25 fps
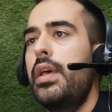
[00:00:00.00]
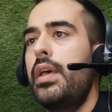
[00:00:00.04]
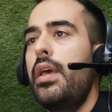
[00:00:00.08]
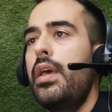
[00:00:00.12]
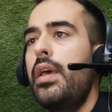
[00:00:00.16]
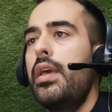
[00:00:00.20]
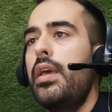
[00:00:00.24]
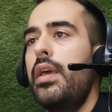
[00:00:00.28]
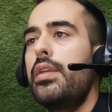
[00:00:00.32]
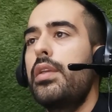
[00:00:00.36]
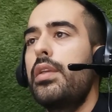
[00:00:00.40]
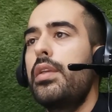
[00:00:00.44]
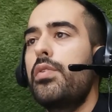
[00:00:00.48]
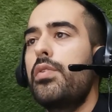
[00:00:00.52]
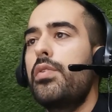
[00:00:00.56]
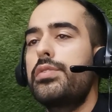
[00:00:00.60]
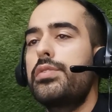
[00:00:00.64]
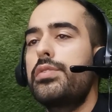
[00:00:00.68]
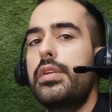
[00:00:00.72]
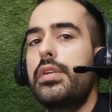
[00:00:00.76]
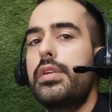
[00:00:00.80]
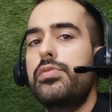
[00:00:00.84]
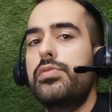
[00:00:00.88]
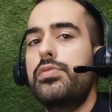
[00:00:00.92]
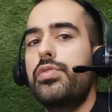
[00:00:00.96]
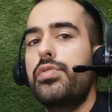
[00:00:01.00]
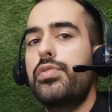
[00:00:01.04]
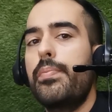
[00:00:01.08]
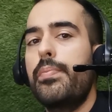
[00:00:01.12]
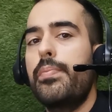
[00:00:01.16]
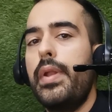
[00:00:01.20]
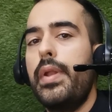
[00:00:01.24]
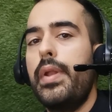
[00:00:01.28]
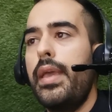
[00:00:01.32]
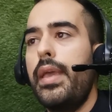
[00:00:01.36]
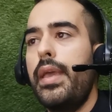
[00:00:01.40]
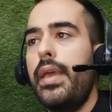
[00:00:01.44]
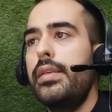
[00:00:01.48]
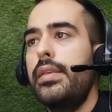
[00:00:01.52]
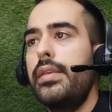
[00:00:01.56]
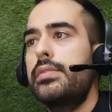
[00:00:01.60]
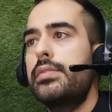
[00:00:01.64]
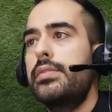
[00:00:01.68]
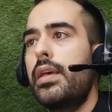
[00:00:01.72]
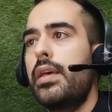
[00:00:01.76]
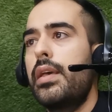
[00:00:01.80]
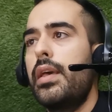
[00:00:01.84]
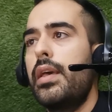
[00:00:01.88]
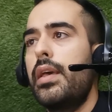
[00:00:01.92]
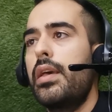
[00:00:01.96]
in order to replace
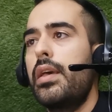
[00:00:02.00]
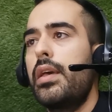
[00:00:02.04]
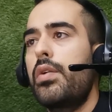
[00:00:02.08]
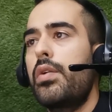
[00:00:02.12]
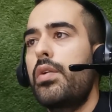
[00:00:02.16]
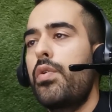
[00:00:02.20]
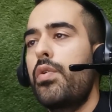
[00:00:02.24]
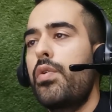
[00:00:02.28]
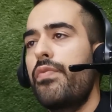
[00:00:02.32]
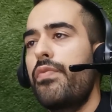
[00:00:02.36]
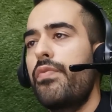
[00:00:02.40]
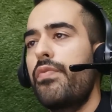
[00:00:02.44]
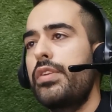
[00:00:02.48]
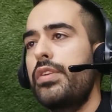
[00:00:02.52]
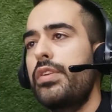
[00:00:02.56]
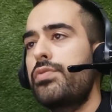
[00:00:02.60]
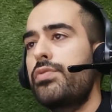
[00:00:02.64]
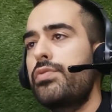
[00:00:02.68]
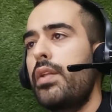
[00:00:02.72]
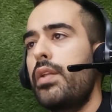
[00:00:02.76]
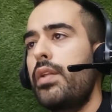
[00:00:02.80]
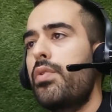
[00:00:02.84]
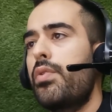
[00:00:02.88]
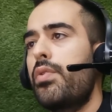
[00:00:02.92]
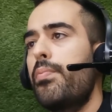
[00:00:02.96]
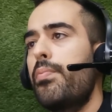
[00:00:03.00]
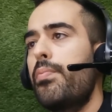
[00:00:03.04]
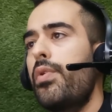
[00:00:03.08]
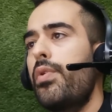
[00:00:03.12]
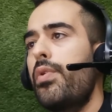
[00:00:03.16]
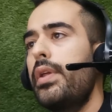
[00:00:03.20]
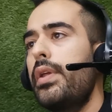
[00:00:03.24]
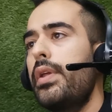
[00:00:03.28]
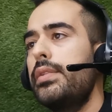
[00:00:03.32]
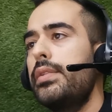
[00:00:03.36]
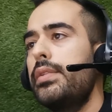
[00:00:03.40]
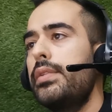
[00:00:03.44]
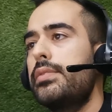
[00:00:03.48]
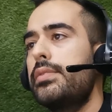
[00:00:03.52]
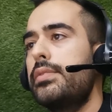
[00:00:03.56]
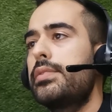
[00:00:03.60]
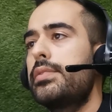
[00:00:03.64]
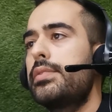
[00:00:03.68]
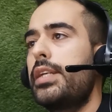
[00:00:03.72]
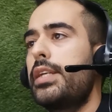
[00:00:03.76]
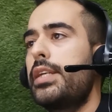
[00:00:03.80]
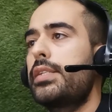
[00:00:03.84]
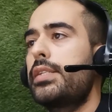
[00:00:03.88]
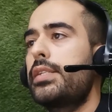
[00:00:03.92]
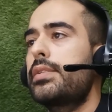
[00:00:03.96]
conventional components
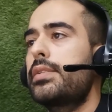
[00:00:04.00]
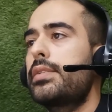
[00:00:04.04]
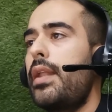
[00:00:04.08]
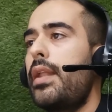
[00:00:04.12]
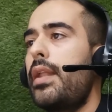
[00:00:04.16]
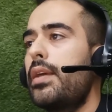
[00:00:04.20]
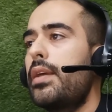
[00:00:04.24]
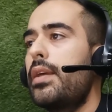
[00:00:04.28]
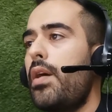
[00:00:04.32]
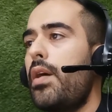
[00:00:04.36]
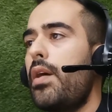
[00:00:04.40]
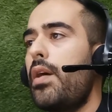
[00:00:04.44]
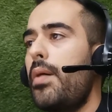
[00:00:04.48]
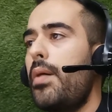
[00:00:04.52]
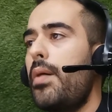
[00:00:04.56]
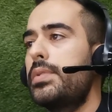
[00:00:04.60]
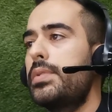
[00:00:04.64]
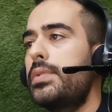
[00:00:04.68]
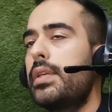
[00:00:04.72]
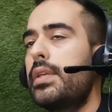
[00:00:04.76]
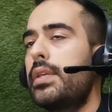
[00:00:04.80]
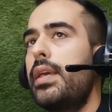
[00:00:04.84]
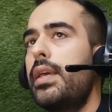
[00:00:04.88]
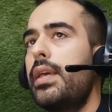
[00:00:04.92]
such as honeycombs